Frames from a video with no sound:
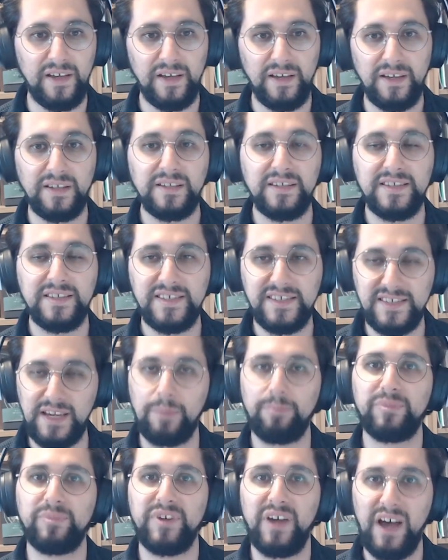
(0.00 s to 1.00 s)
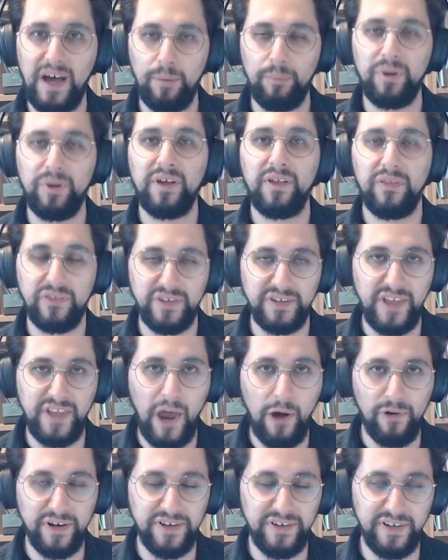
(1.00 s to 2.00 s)
stepped up the
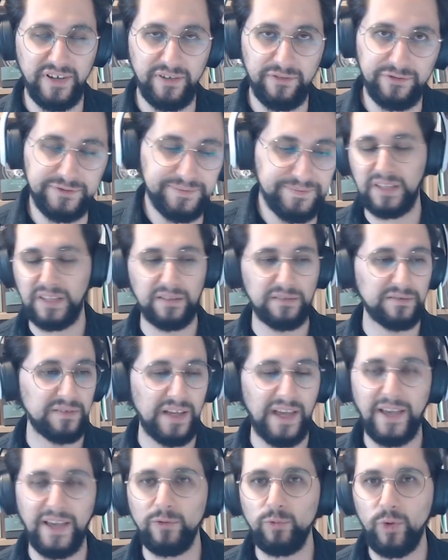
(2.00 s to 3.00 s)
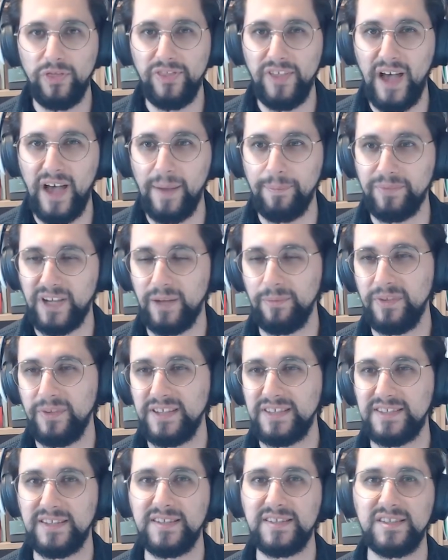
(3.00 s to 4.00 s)
narrative. And with the upcoming
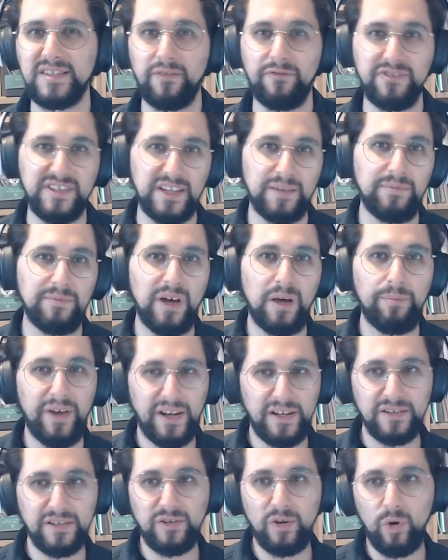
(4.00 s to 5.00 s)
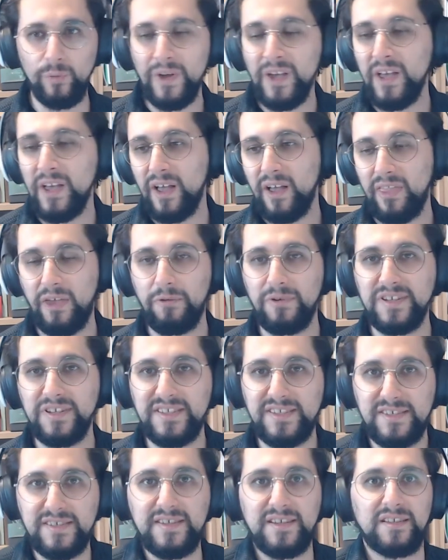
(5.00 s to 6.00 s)
Cities of Sigmar Battletome, there is
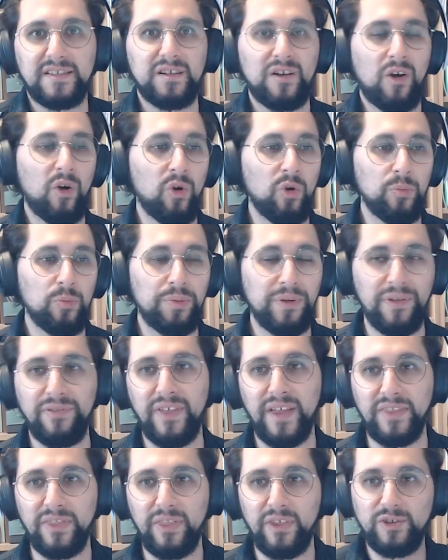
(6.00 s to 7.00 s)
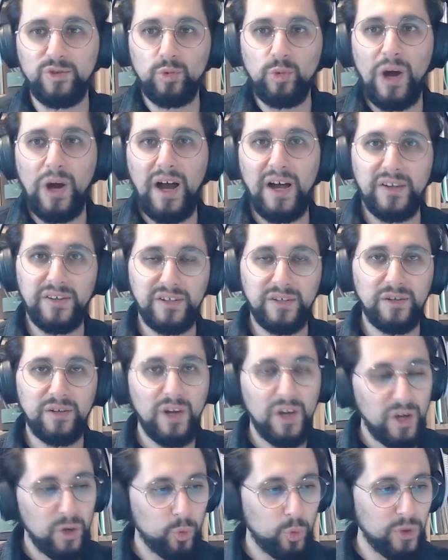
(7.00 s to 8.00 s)
still hope that the Duardin
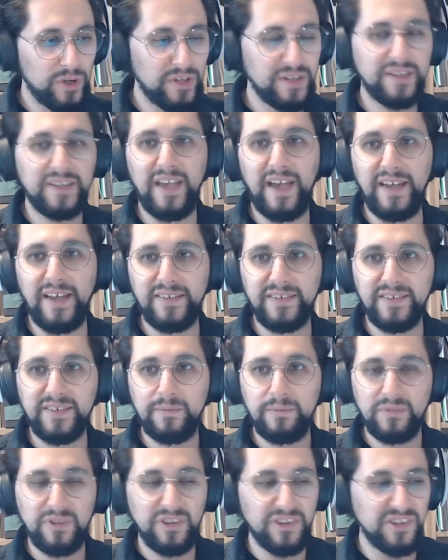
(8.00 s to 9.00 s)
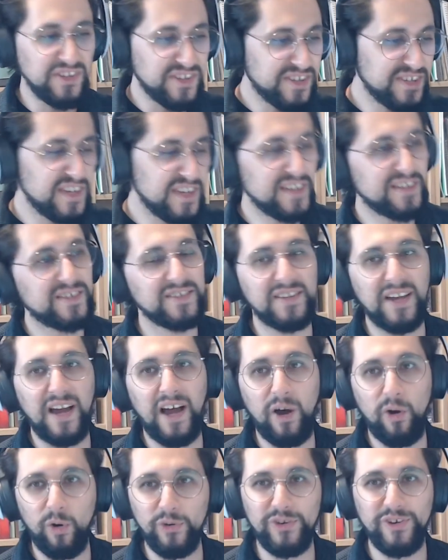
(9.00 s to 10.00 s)
will get yeeted
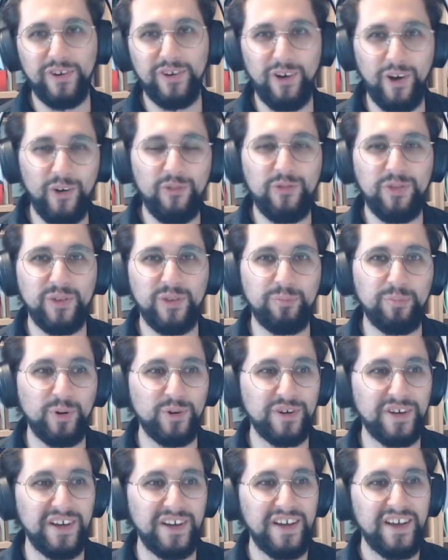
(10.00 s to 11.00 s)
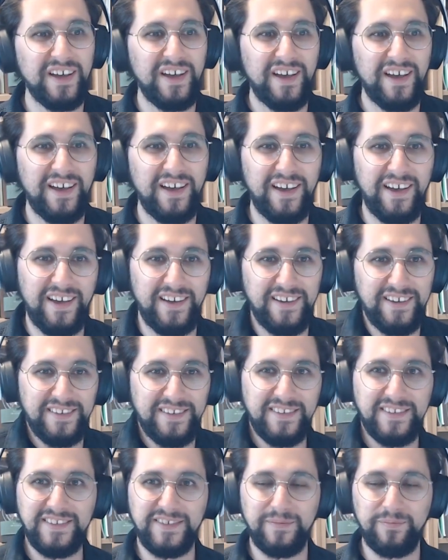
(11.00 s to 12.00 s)
out of the book
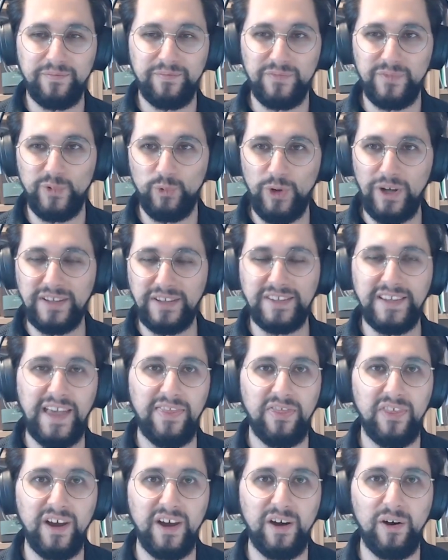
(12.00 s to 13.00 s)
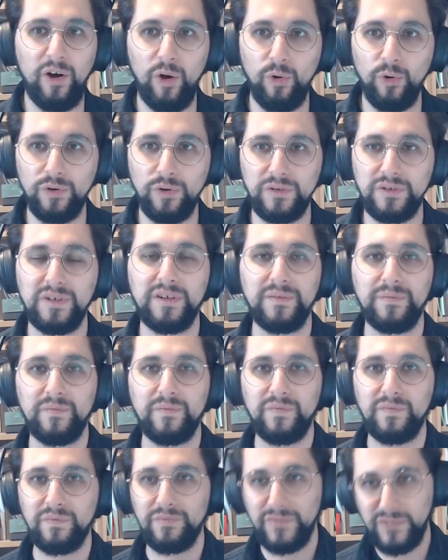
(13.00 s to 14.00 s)
and will get their own
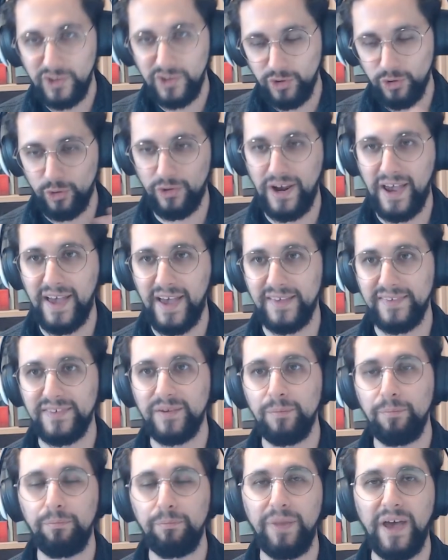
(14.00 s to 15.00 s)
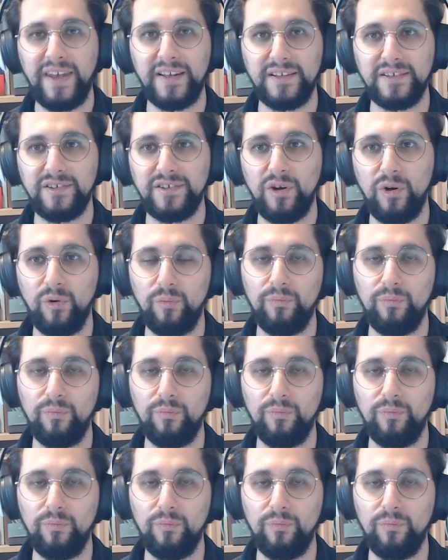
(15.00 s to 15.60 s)
grand Battletome.